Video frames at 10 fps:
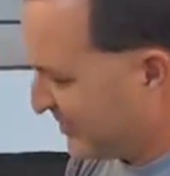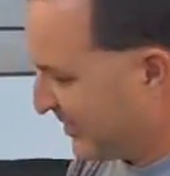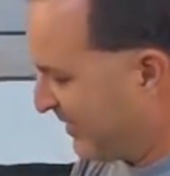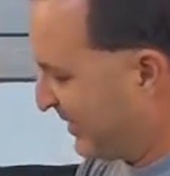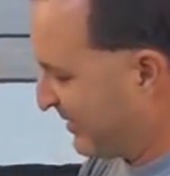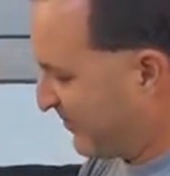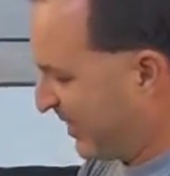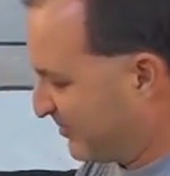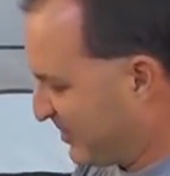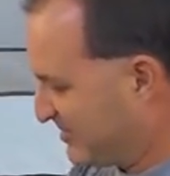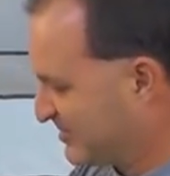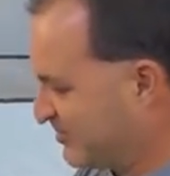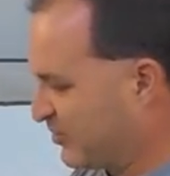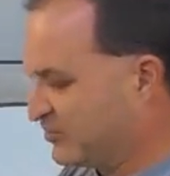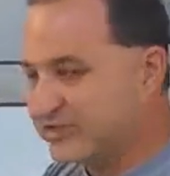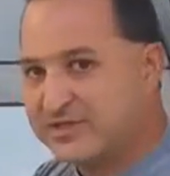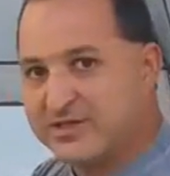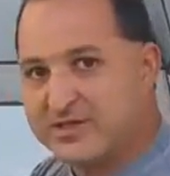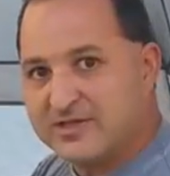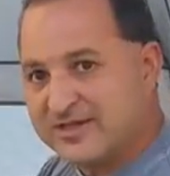thing that I like about this, there's
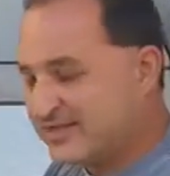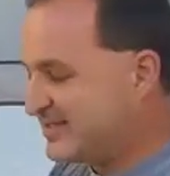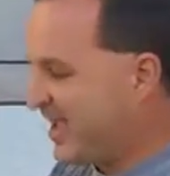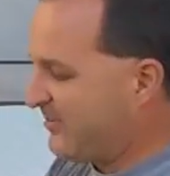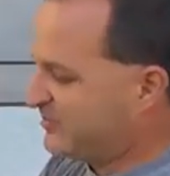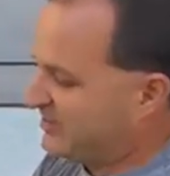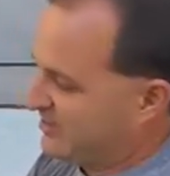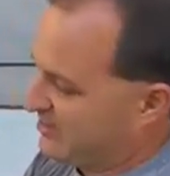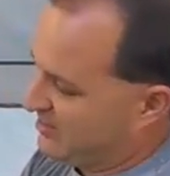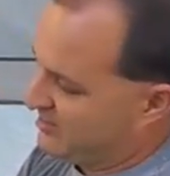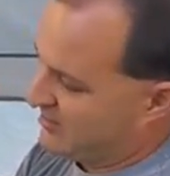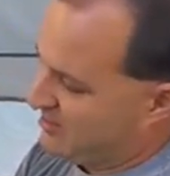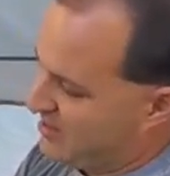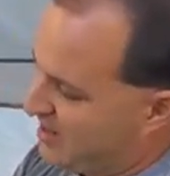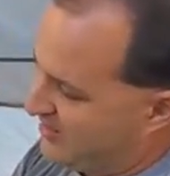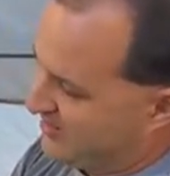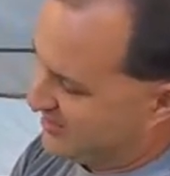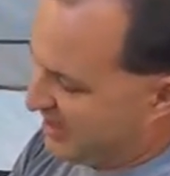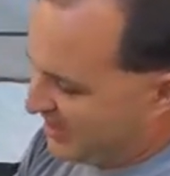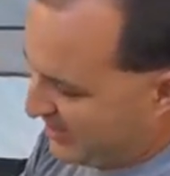these snaps here on the
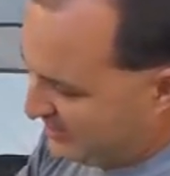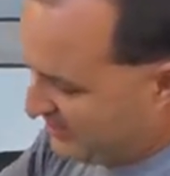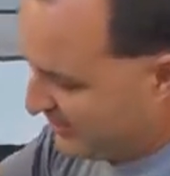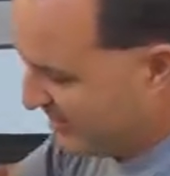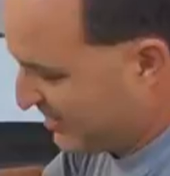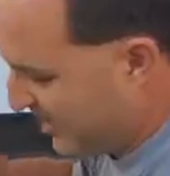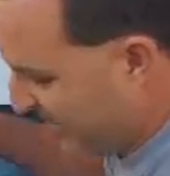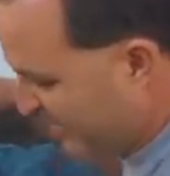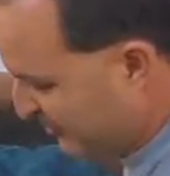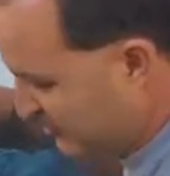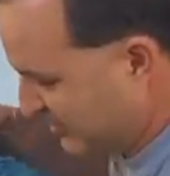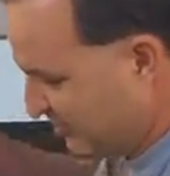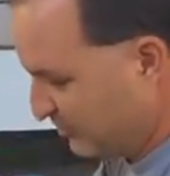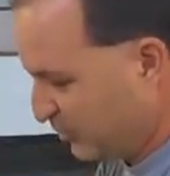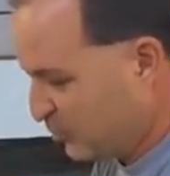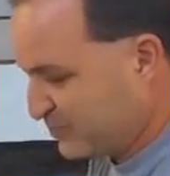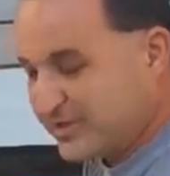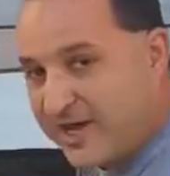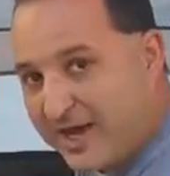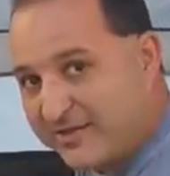side, and there's little
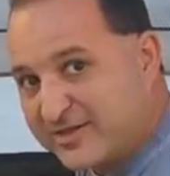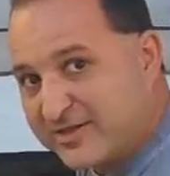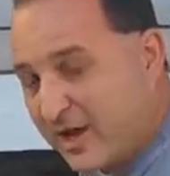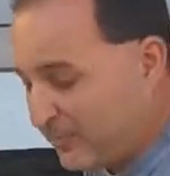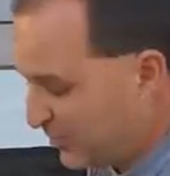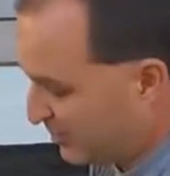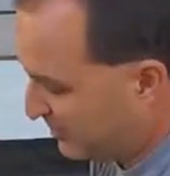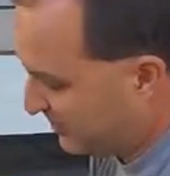loops on this coupler.